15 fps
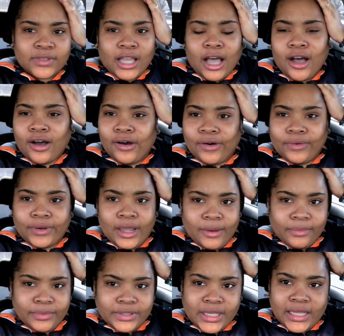oh that
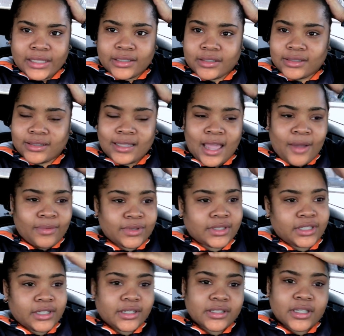that that was
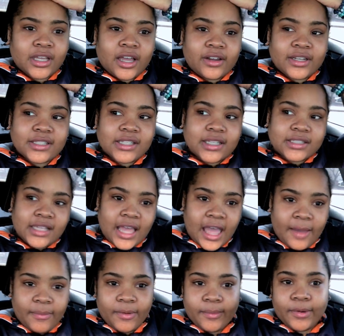years ago this doesn't
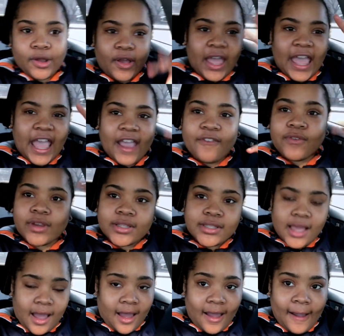happen bro every
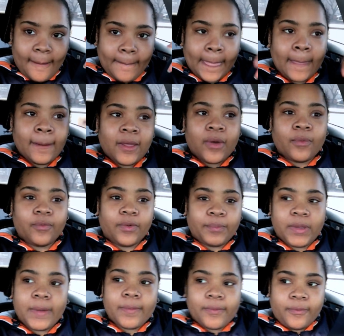time
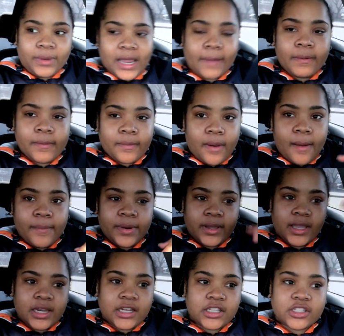people black people are put
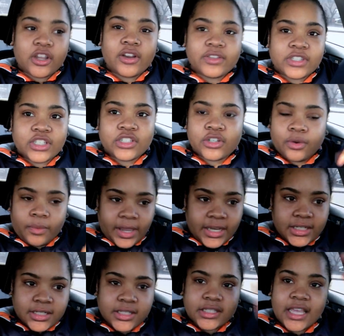in certain
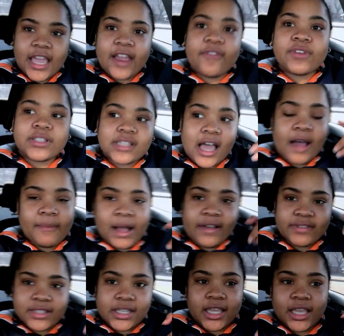situations every time i've
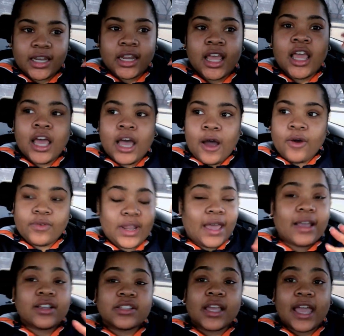seen not I
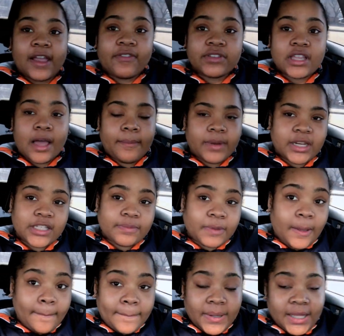ain't gonna say every time, but it's
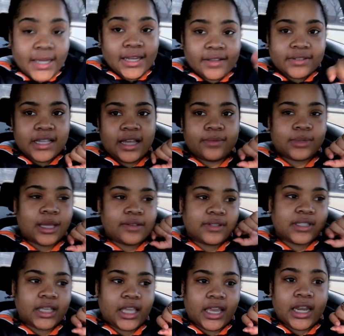been plenty of times I've
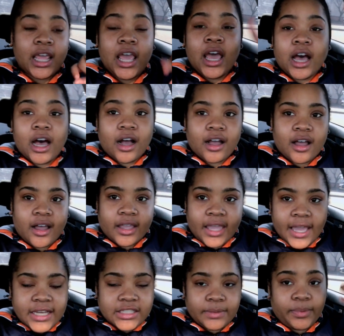seen a
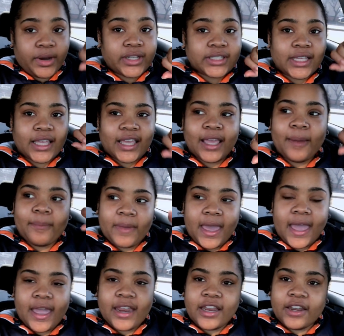Caucasian person get
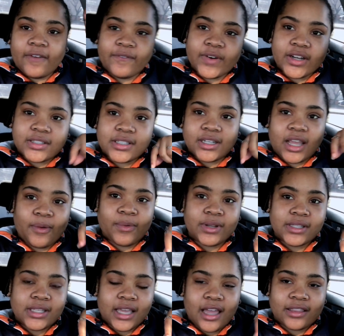mad, and the first thing they want
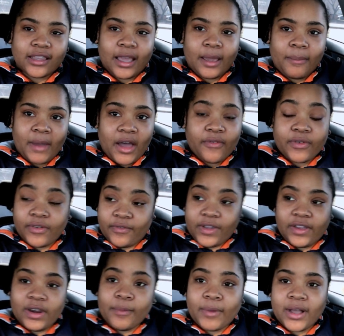to say out their mouth if
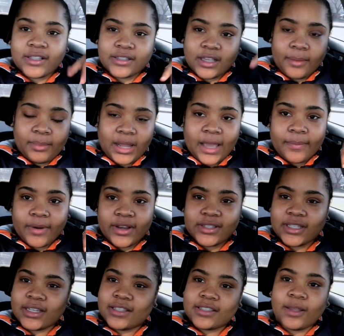it involves a black
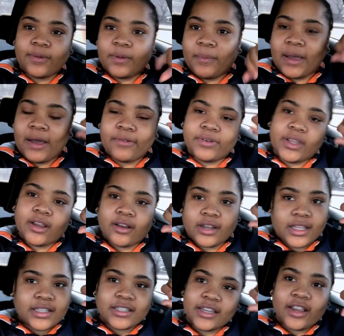person is something about nigger
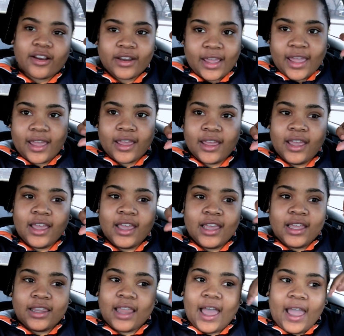this, nigger that.
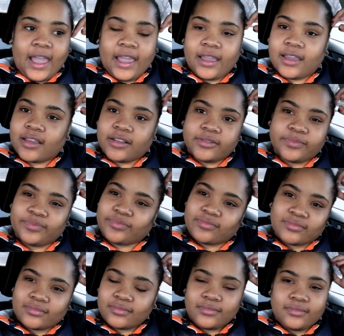Like,
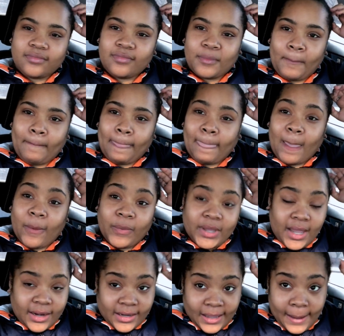we
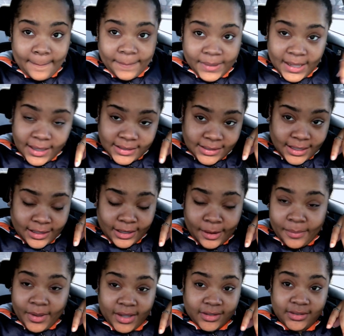gotta get blacks out of the
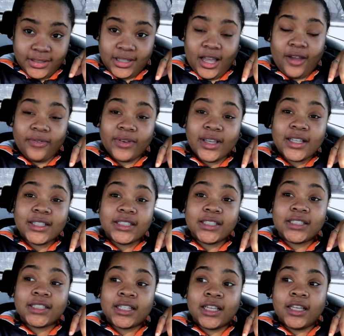post office.